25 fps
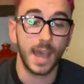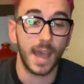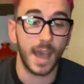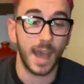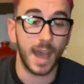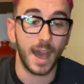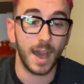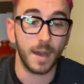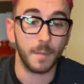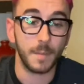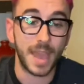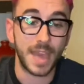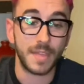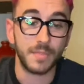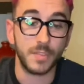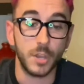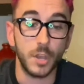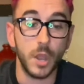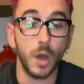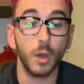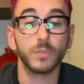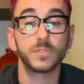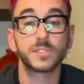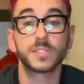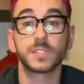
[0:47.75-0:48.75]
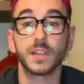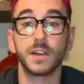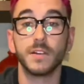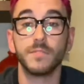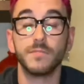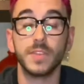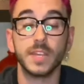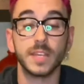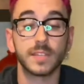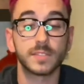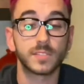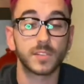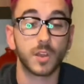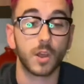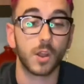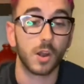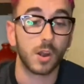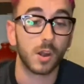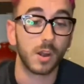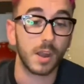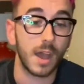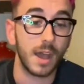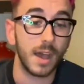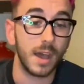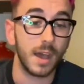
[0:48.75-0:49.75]
And the notes of this
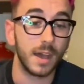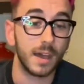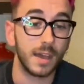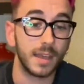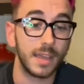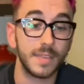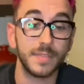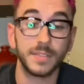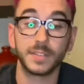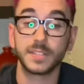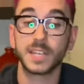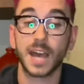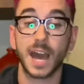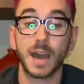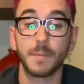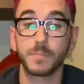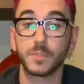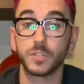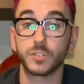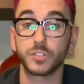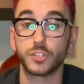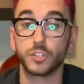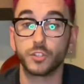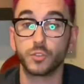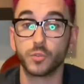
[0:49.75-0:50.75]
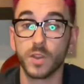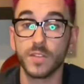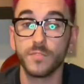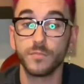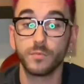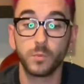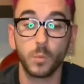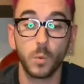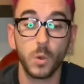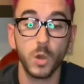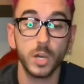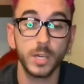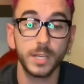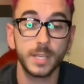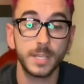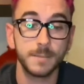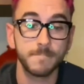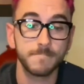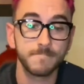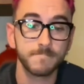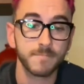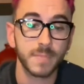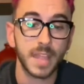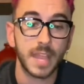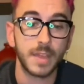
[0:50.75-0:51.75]
are, in the top, there's driftwood,